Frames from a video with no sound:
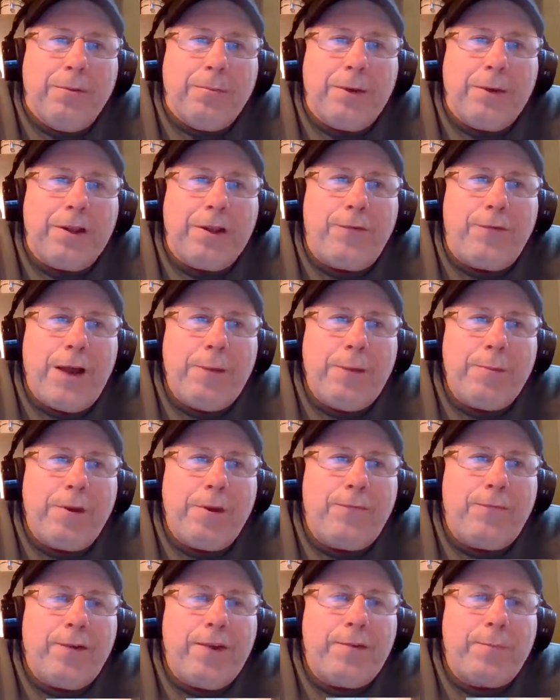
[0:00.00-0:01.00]
you'll find me
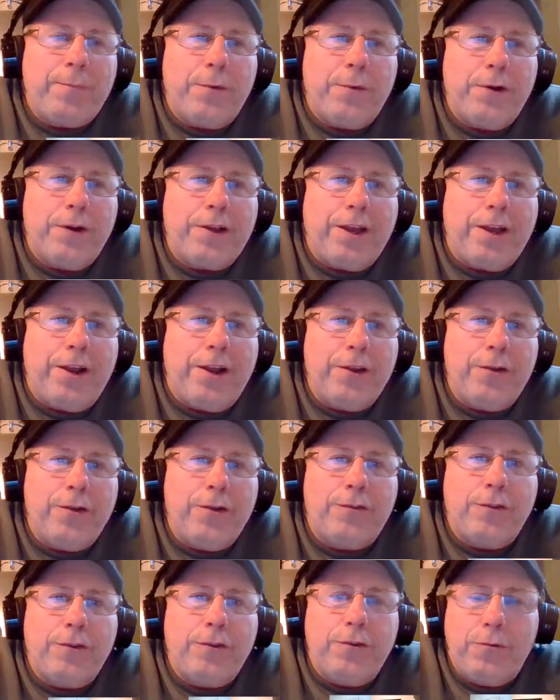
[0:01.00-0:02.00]
on Facebook and on
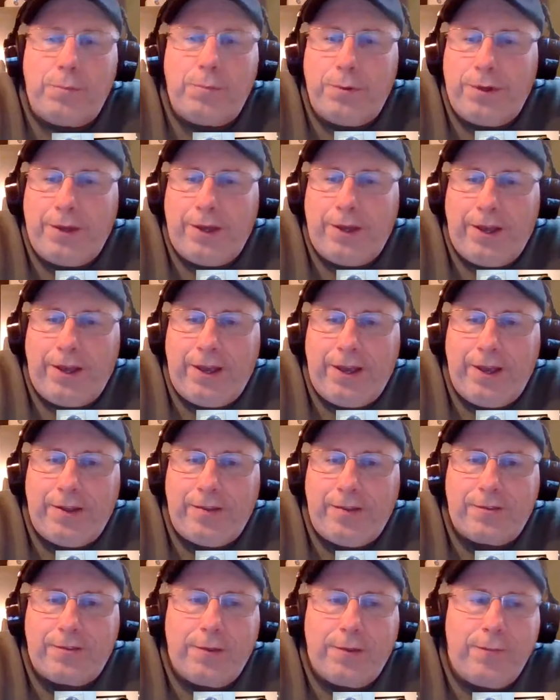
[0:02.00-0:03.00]
YouTube.
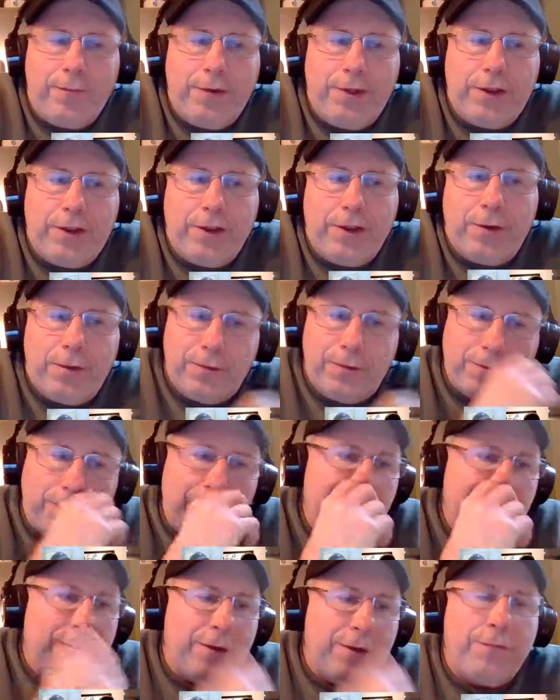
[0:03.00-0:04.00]
And some videos
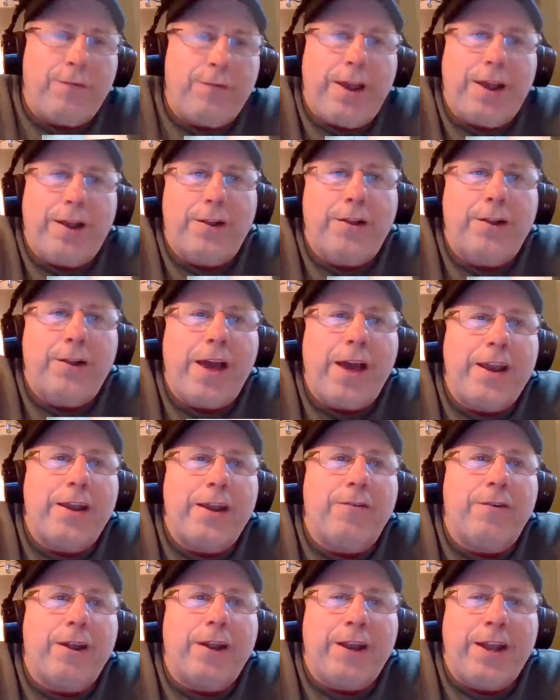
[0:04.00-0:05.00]
are in final
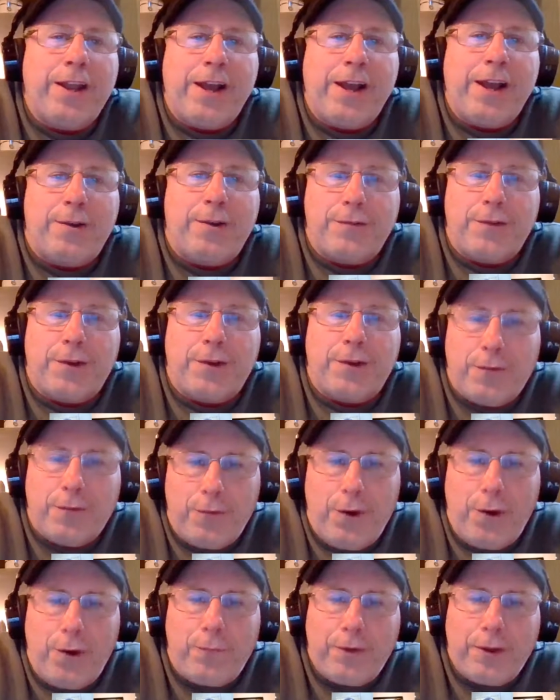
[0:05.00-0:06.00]
edit right now. So
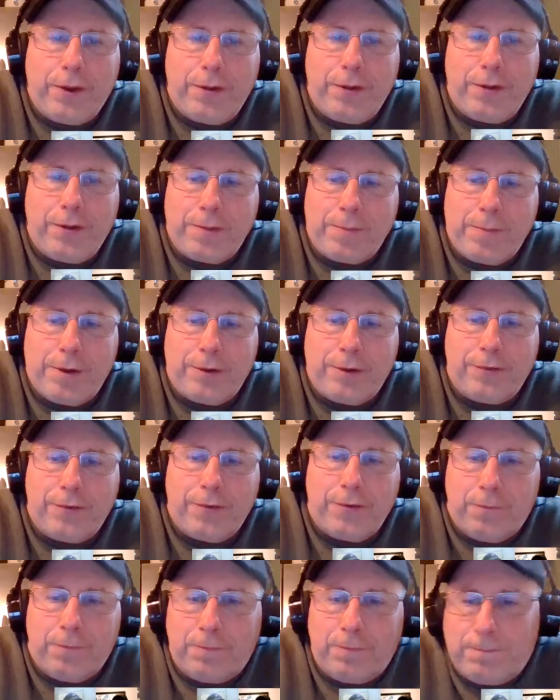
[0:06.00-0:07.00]
hopefully you'll have something out
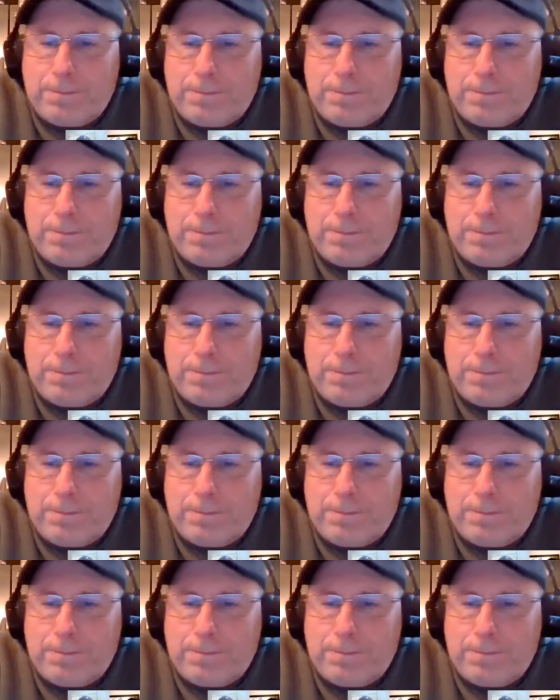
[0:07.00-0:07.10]
soon.